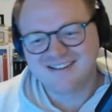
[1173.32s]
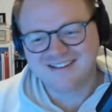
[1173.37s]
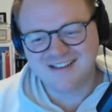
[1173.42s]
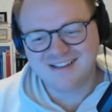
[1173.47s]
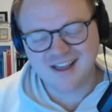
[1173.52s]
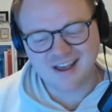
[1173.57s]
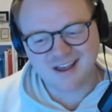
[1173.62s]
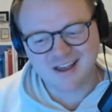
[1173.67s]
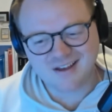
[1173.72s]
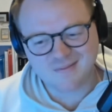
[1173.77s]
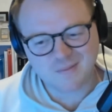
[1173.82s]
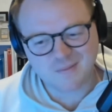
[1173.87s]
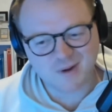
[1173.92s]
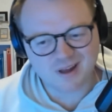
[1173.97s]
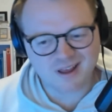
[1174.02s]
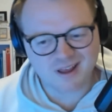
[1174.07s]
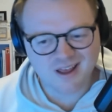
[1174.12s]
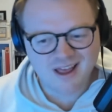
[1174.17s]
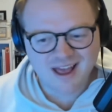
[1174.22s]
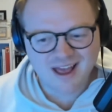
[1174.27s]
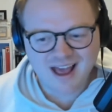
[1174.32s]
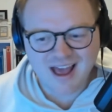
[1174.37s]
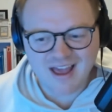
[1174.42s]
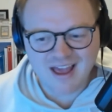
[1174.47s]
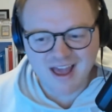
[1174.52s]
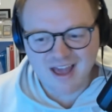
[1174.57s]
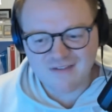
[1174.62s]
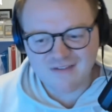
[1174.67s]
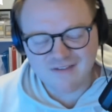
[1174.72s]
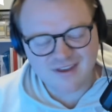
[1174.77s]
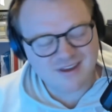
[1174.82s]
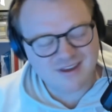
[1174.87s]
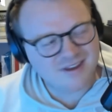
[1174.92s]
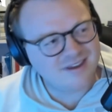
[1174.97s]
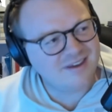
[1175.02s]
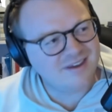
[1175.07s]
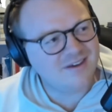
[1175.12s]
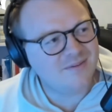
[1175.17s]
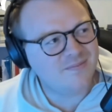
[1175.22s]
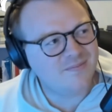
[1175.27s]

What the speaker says: yeah, but I think